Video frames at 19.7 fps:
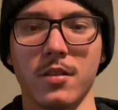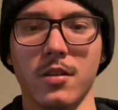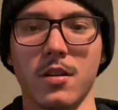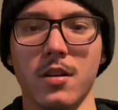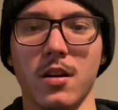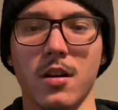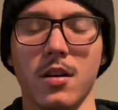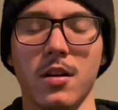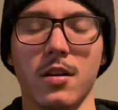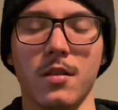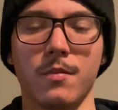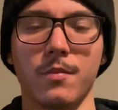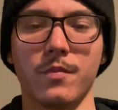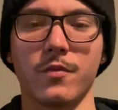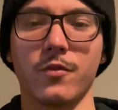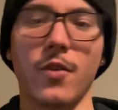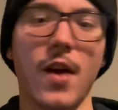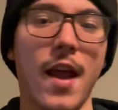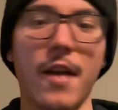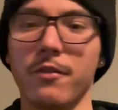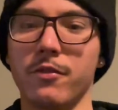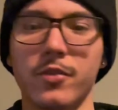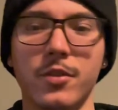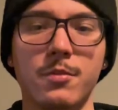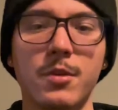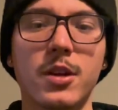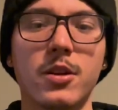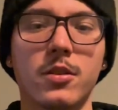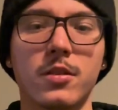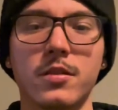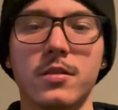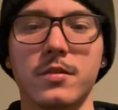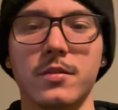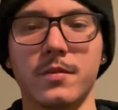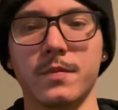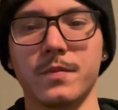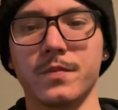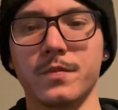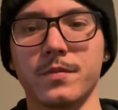for every meal?
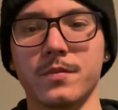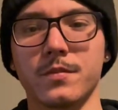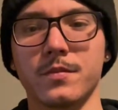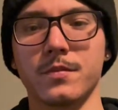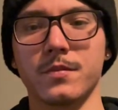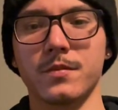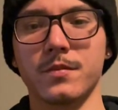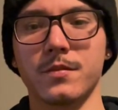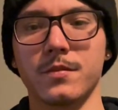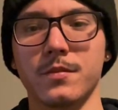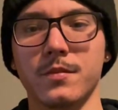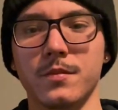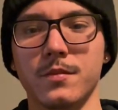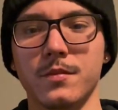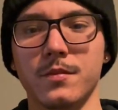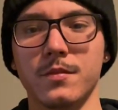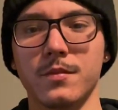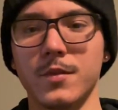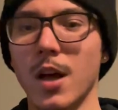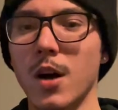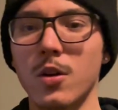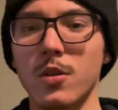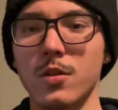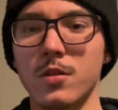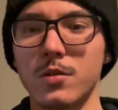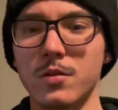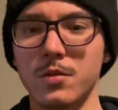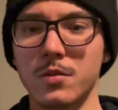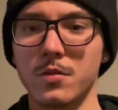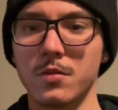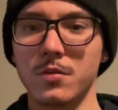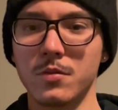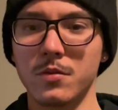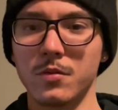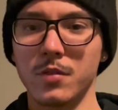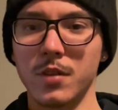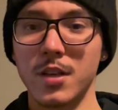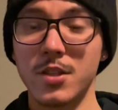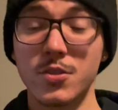No.
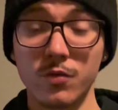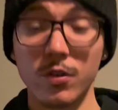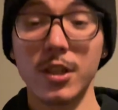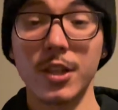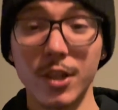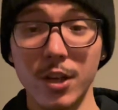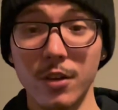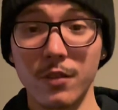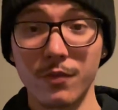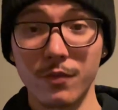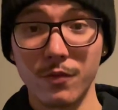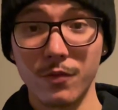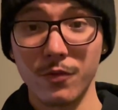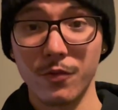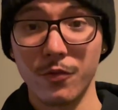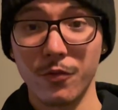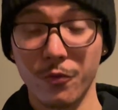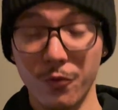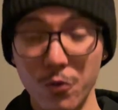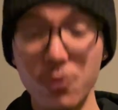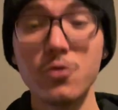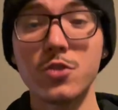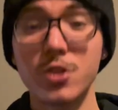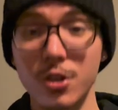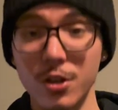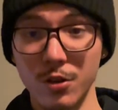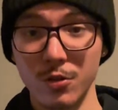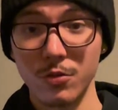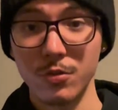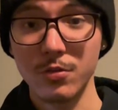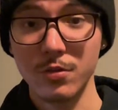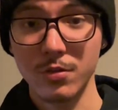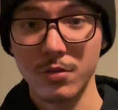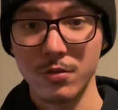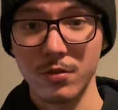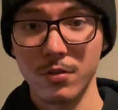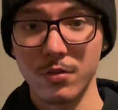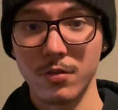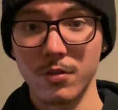It's a really good food to you,
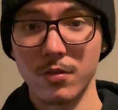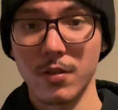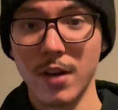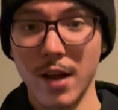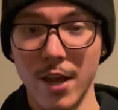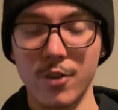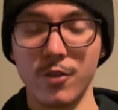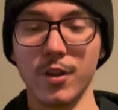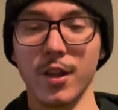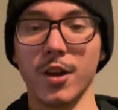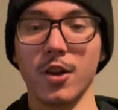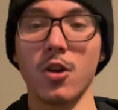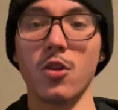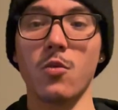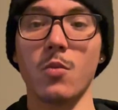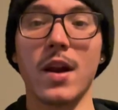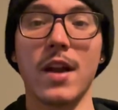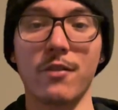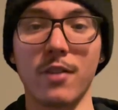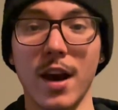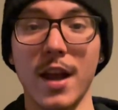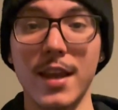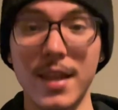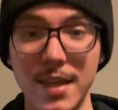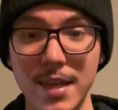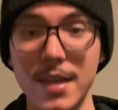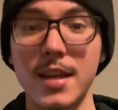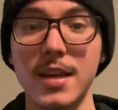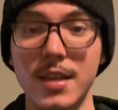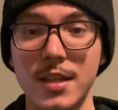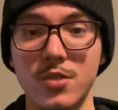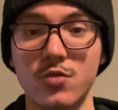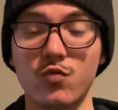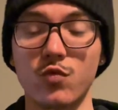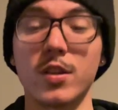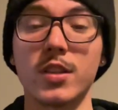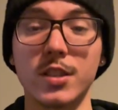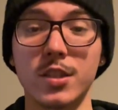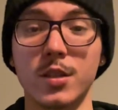and you're like, oh, whenever I eat it, it's
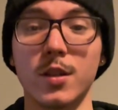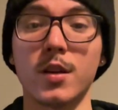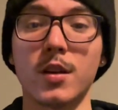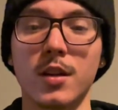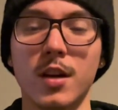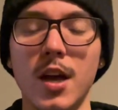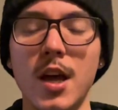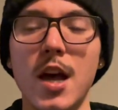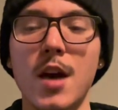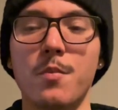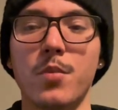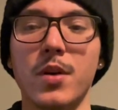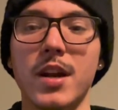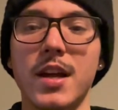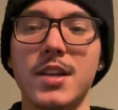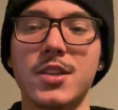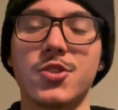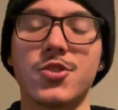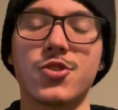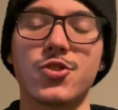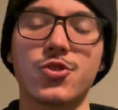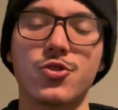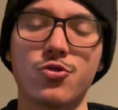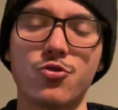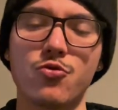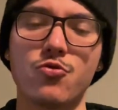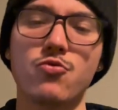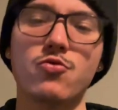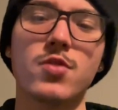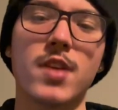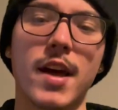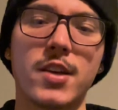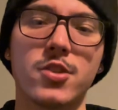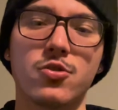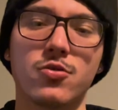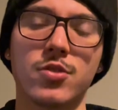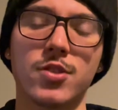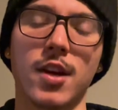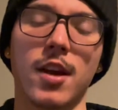really good. But as soon as
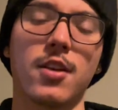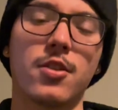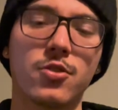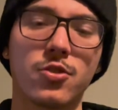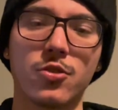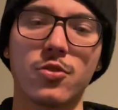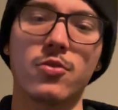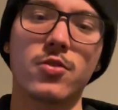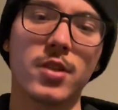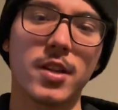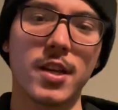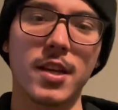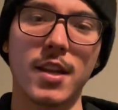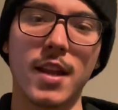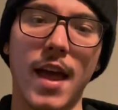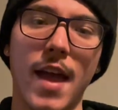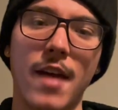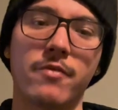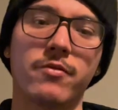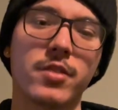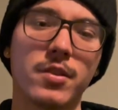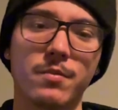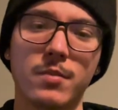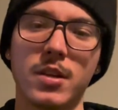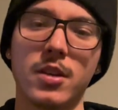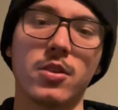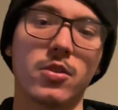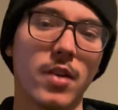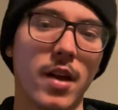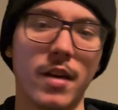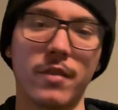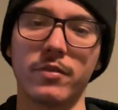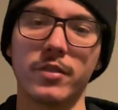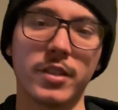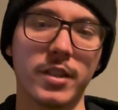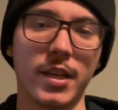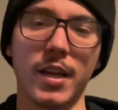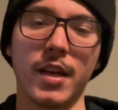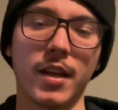you start doing it every meal, every
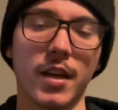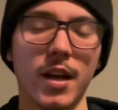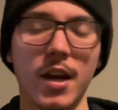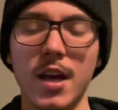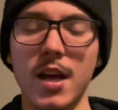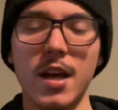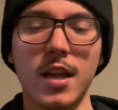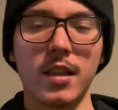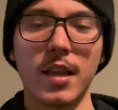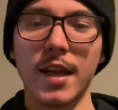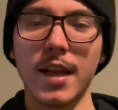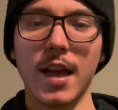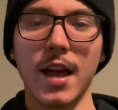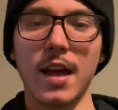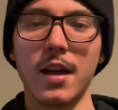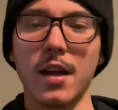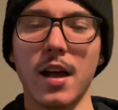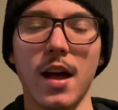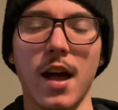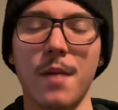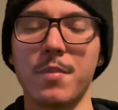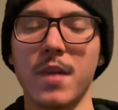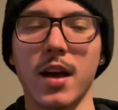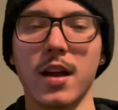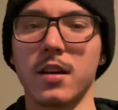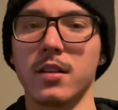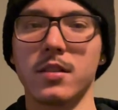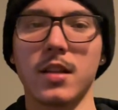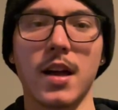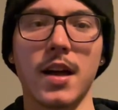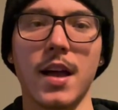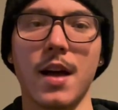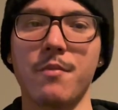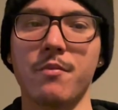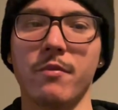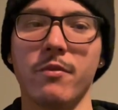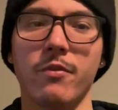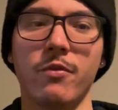day, like I'm not gonna lie, I'm